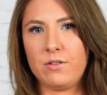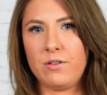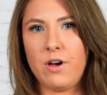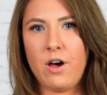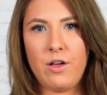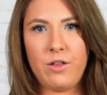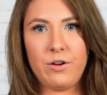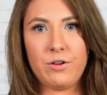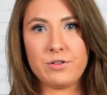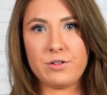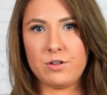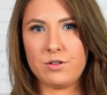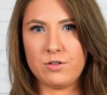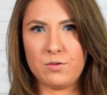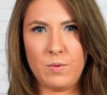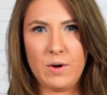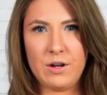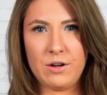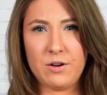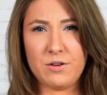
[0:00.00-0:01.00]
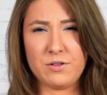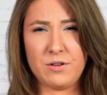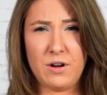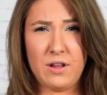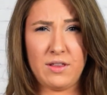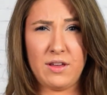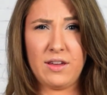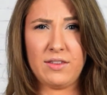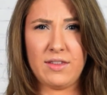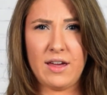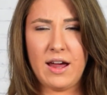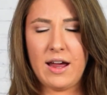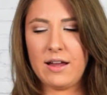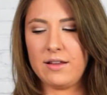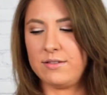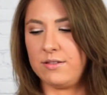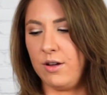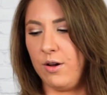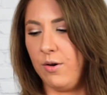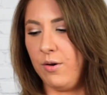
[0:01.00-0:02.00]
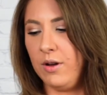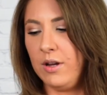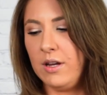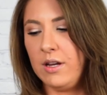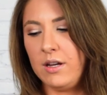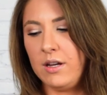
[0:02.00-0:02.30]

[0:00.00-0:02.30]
colors or sweeteners or anything like that. So